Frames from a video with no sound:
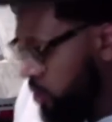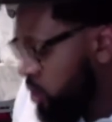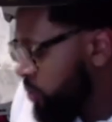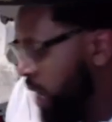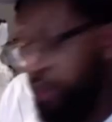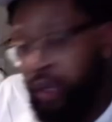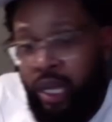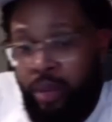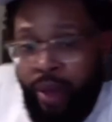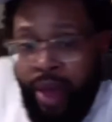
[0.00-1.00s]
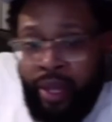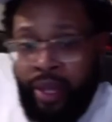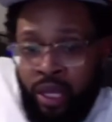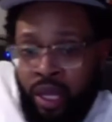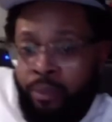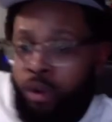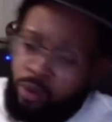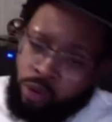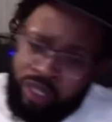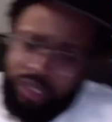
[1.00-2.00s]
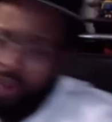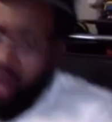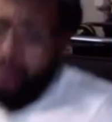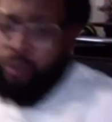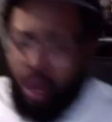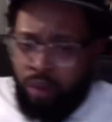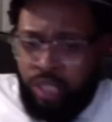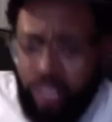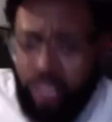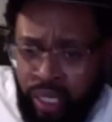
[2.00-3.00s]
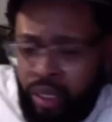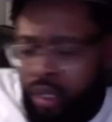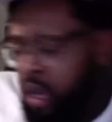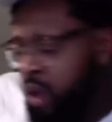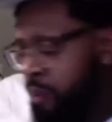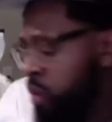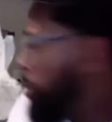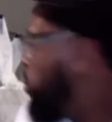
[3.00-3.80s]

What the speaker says: been on the comeback. Puma wasn't popping when I was a kid. Puma was